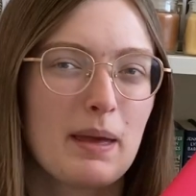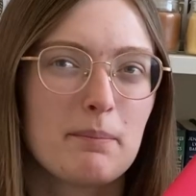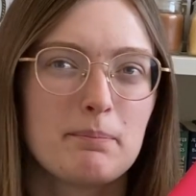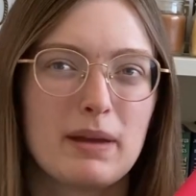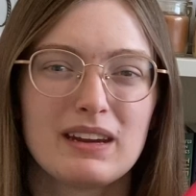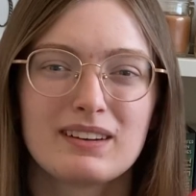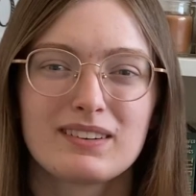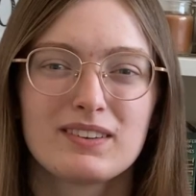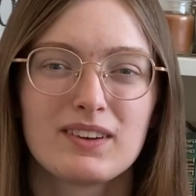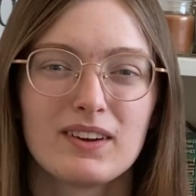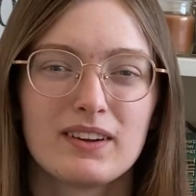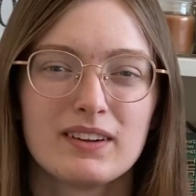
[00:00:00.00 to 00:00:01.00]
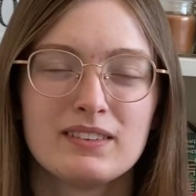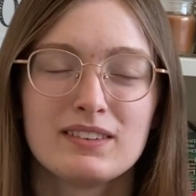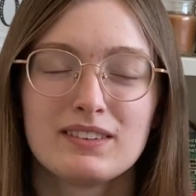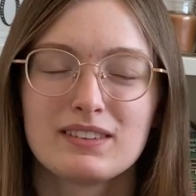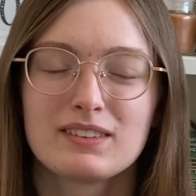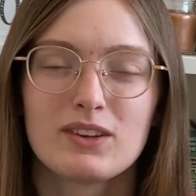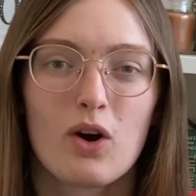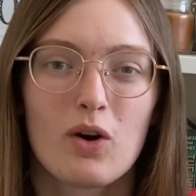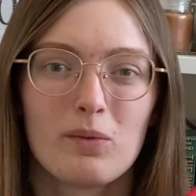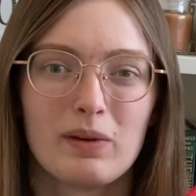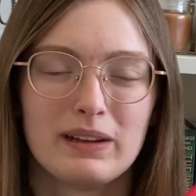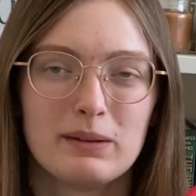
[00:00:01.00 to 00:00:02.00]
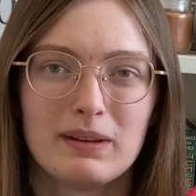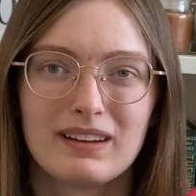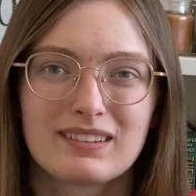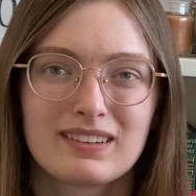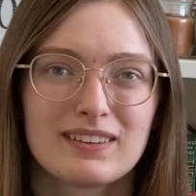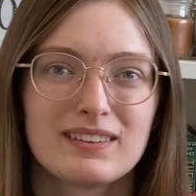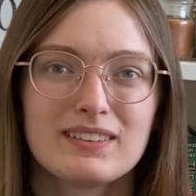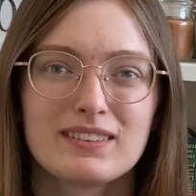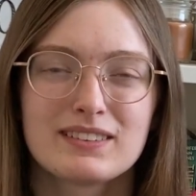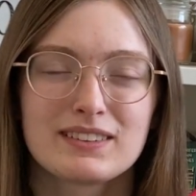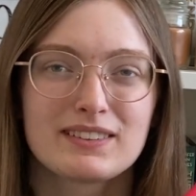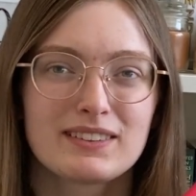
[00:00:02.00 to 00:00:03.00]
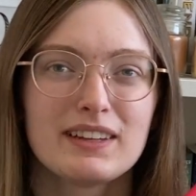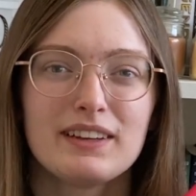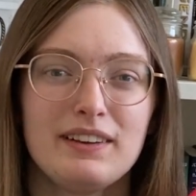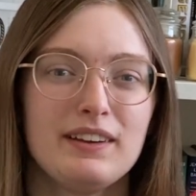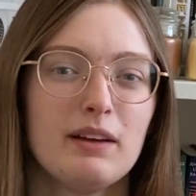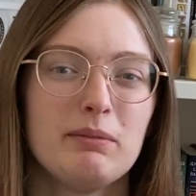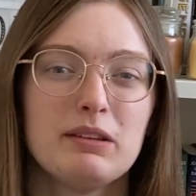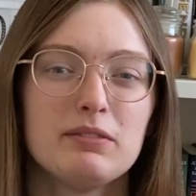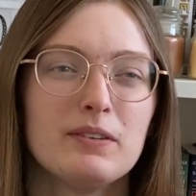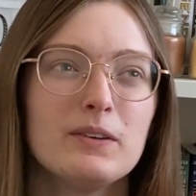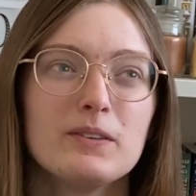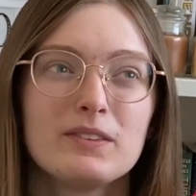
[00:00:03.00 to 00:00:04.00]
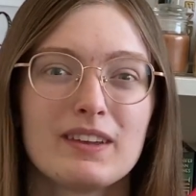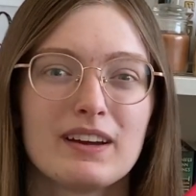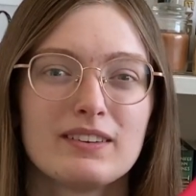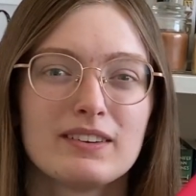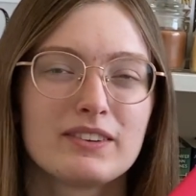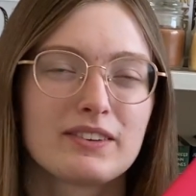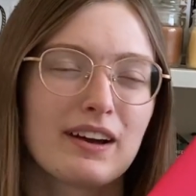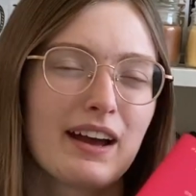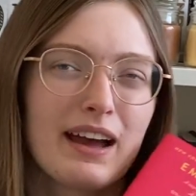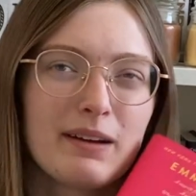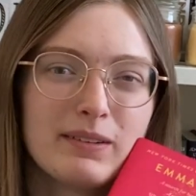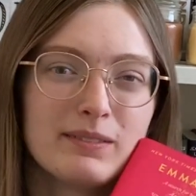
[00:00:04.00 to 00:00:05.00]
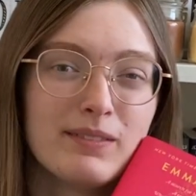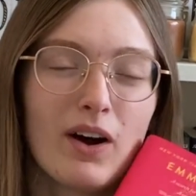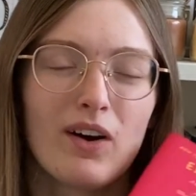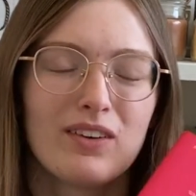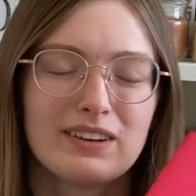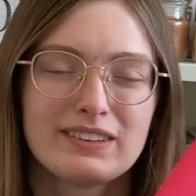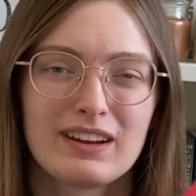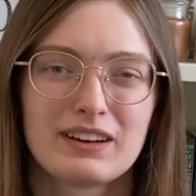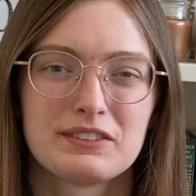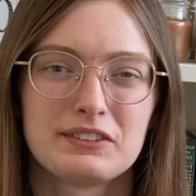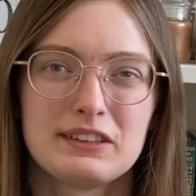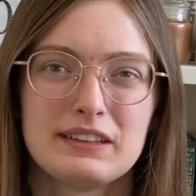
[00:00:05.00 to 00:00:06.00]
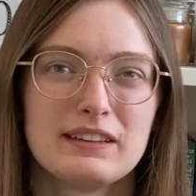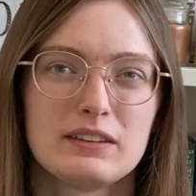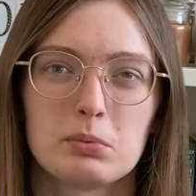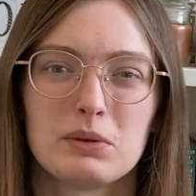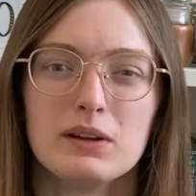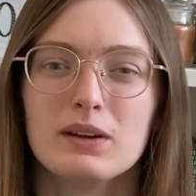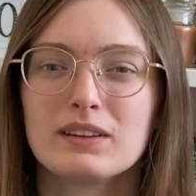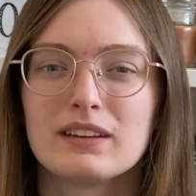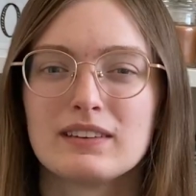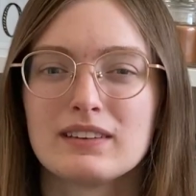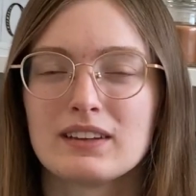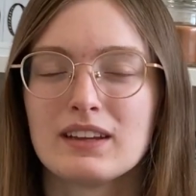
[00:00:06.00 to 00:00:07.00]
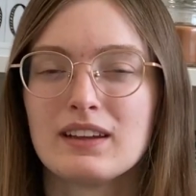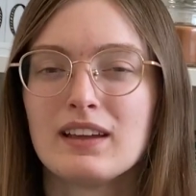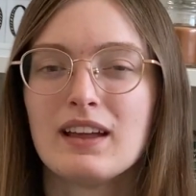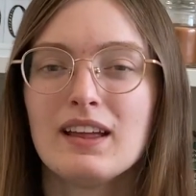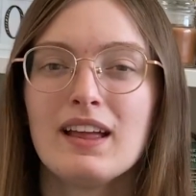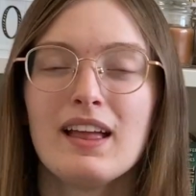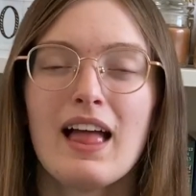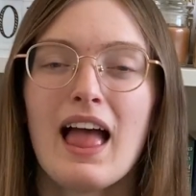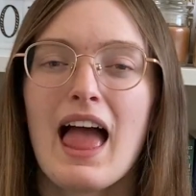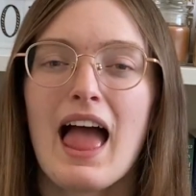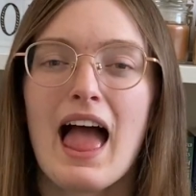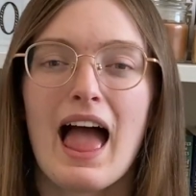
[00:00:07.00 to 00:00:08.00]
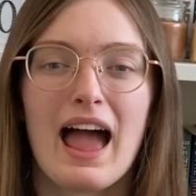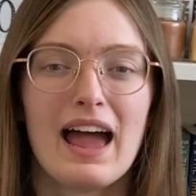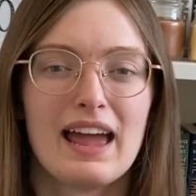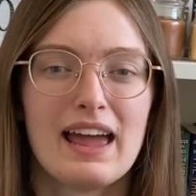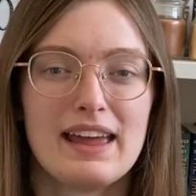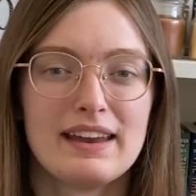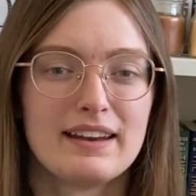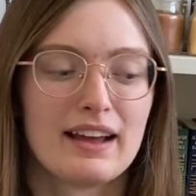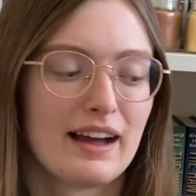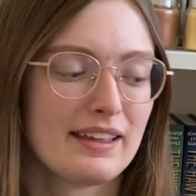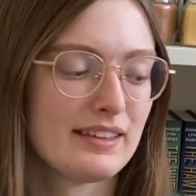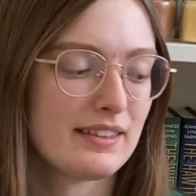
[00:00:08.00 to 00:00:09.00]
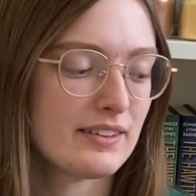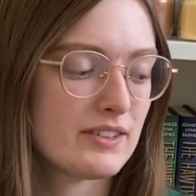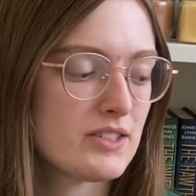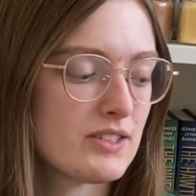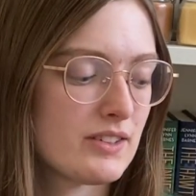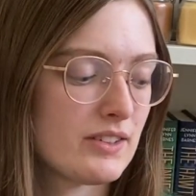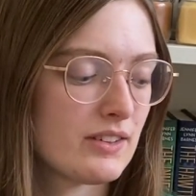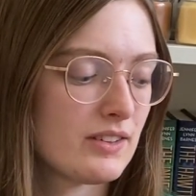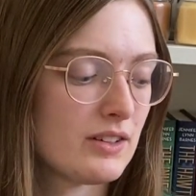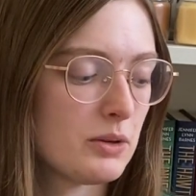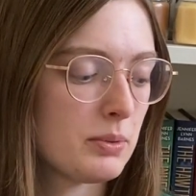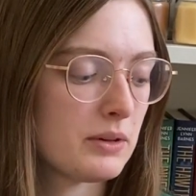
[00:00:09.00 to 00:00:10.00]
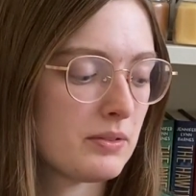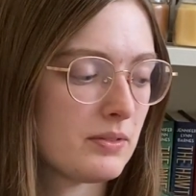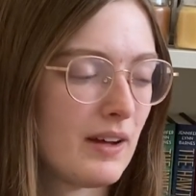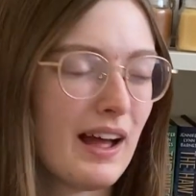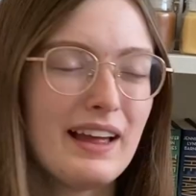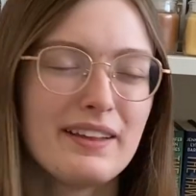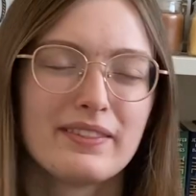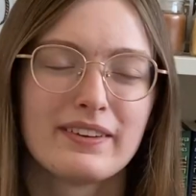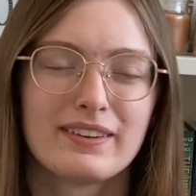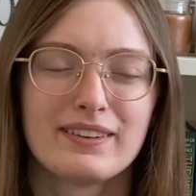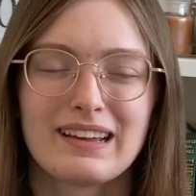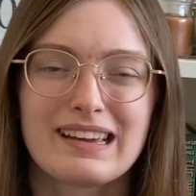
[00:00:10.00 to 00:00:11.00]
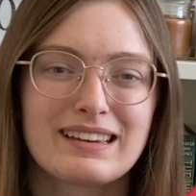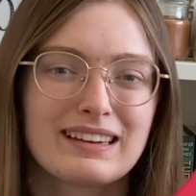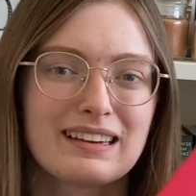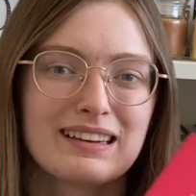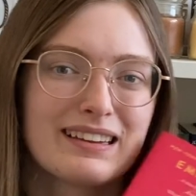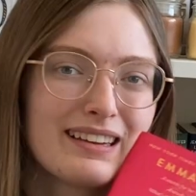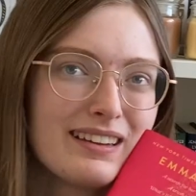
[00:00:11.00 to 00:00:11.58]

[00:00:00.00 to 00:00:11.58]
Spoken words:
baked goods. So many baked goods are just like yummy foods that I describe. I'm always hungry reading these books. And I think they're just super fun. They're like